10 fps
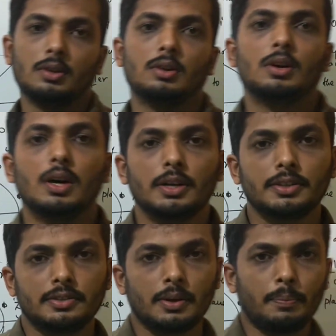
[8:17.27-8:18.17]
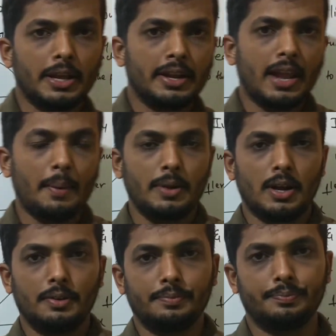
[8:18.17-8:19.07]
Okay, this is a
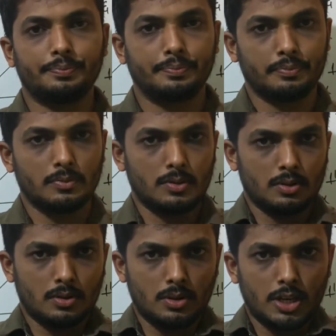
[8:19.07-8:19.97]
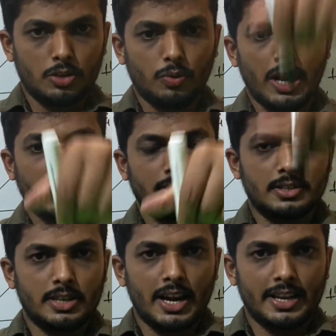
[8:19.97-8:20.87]
plane lamina.
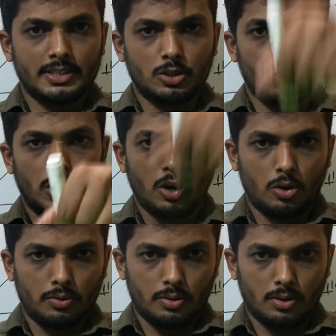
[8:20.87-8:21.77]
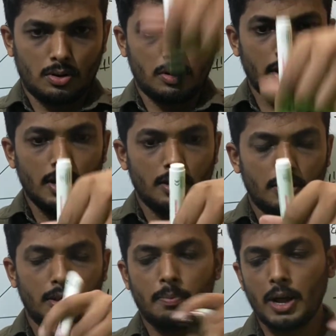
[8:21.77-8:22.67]
There is one axis, z axis going on.
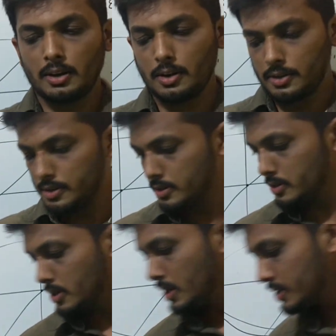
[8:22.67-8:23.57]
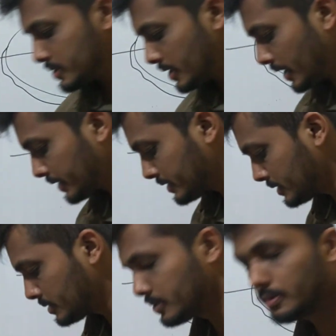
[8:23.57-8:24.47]
Okay, the marker, this is
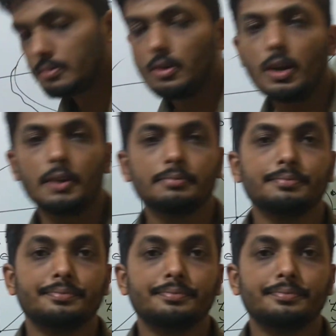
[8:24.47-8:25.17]
z axis.